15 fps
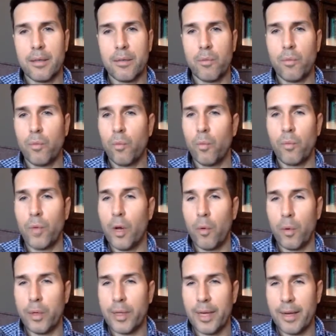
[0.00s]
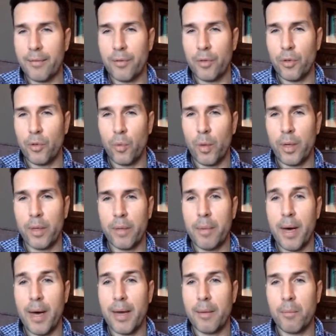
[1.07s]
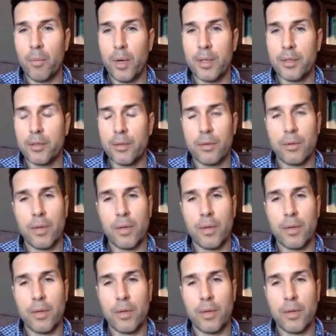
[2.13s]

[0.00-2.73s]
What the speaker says: no one kind of knew where the bottom was